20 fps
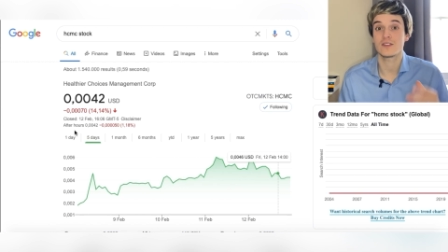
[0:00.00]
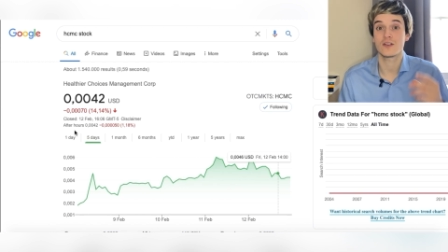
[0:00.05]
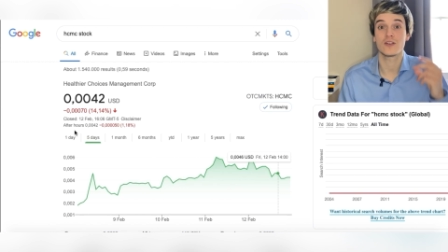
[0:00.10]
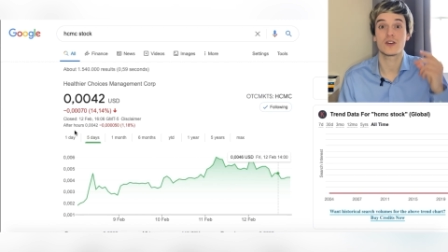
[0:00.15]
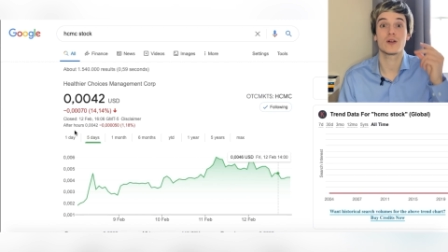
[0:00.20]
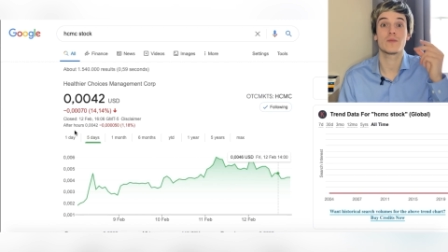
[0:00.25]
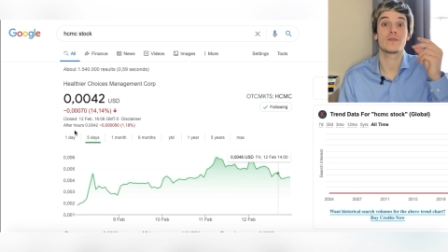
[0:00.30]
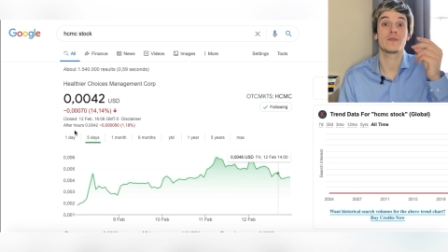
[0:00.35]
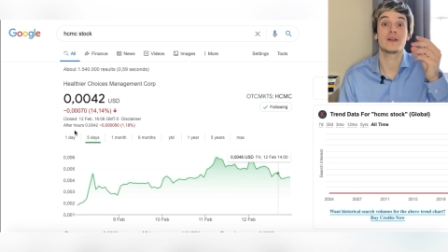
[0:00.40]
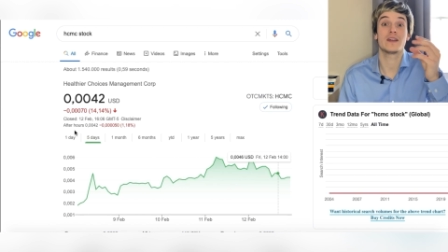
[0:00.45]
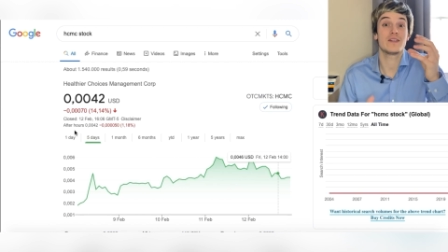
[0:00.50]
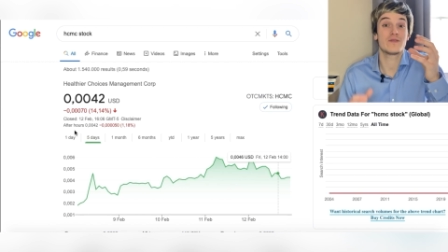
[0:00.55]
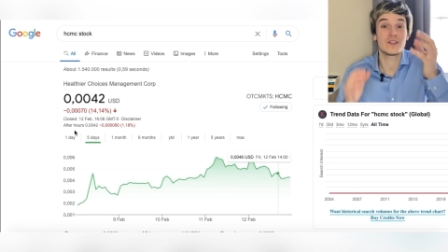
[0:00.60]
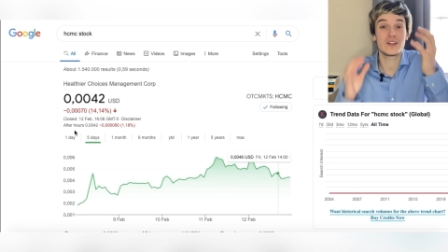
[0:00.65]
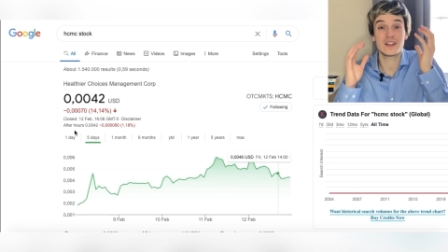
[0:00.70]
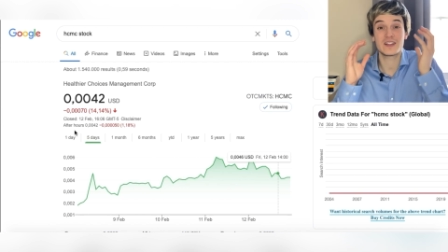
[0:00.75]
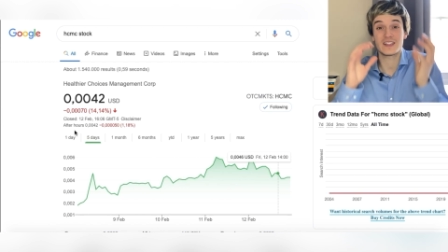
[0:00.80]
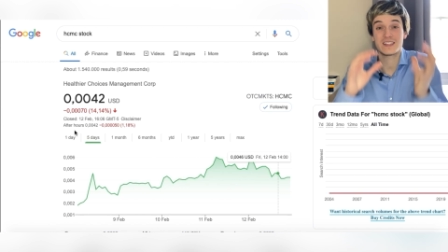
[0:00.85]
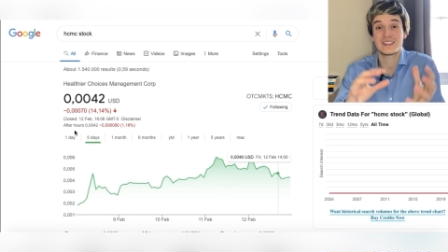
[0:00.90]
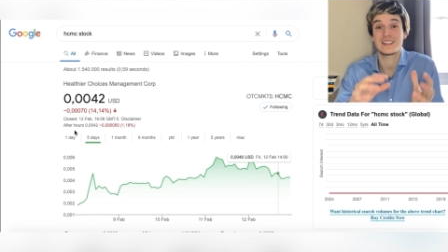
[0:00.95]
or even
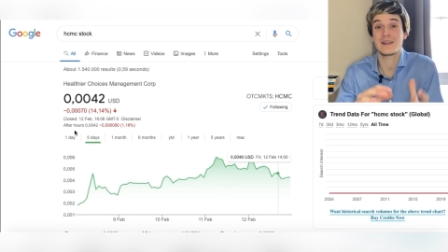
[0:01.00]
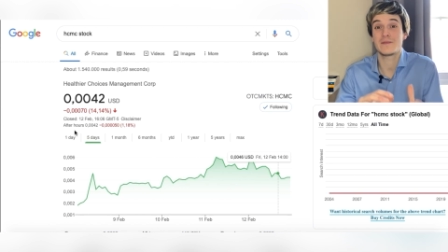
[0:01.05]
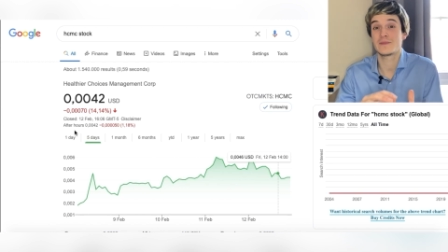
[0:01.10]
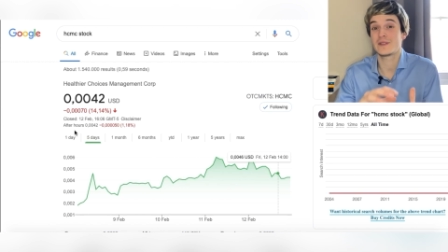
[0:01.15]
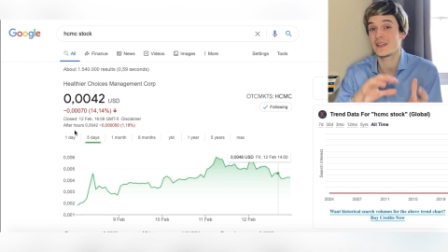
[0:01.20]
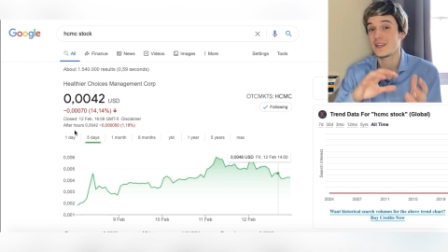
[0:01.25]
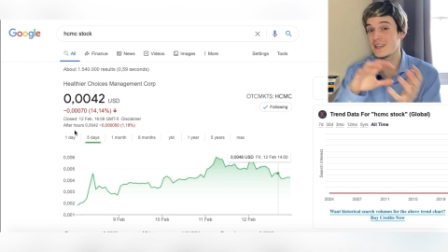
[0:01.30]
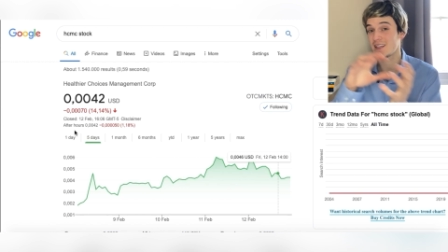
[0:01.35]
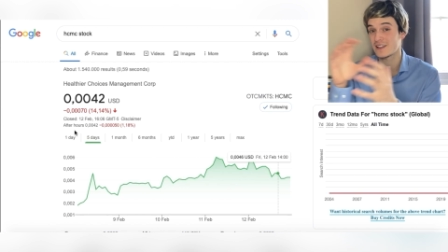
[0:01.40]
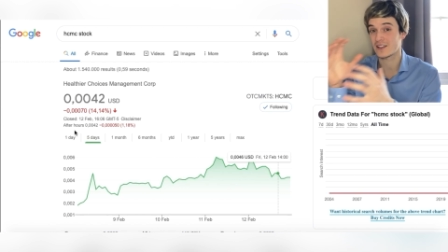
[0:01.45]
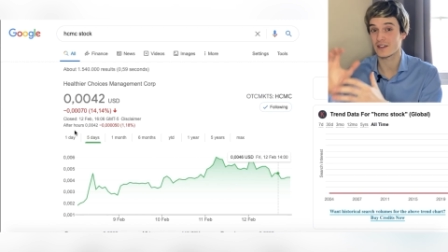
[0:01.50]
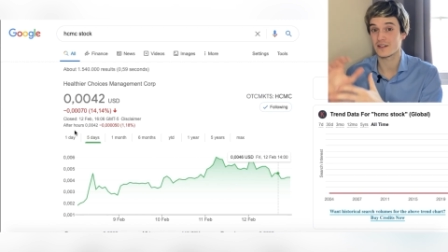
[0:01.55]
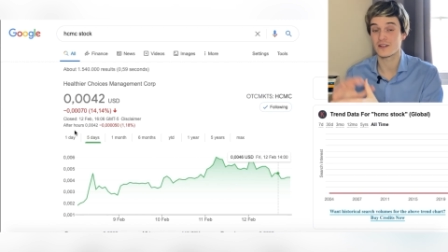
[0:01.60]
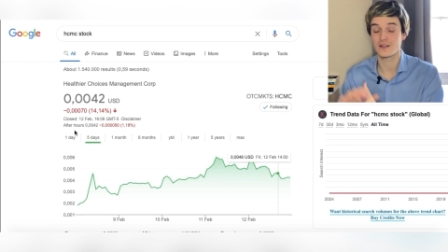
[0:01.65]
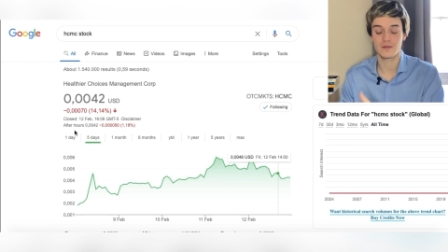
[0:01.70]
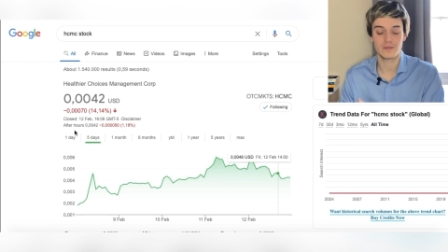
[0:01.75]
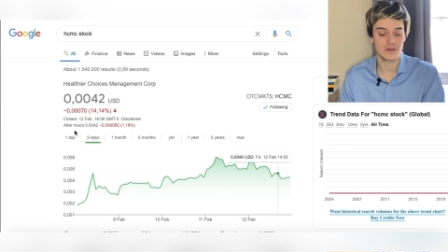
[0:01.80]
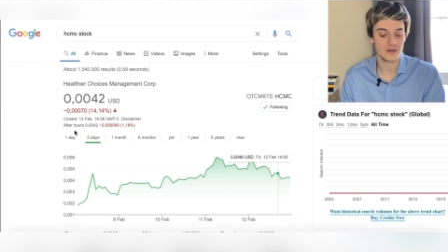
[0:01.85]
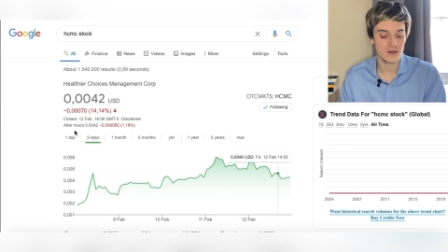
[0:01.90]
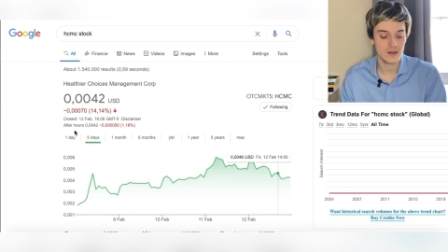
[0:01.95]
at the same day it can
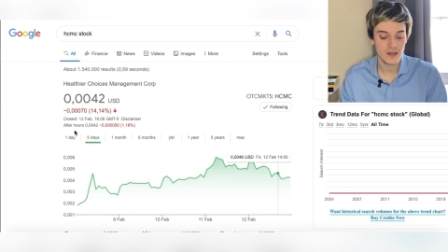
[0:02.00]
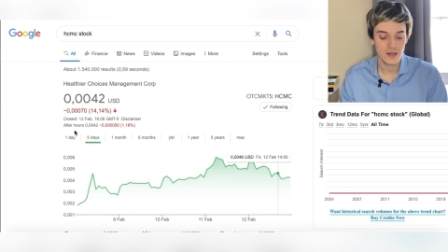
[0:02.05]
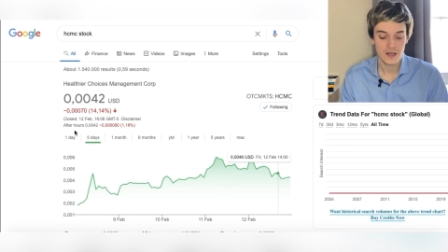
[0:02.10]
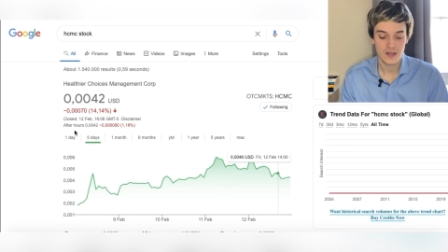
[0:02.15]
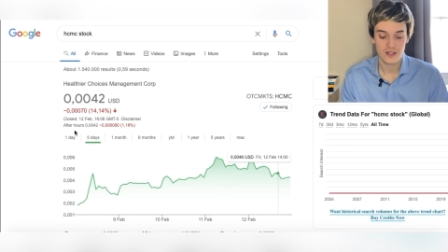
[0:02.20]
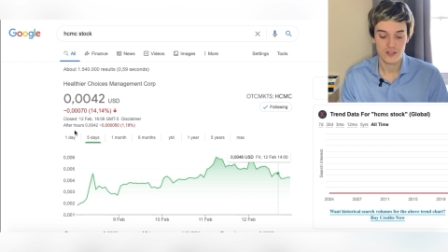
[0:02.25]
double.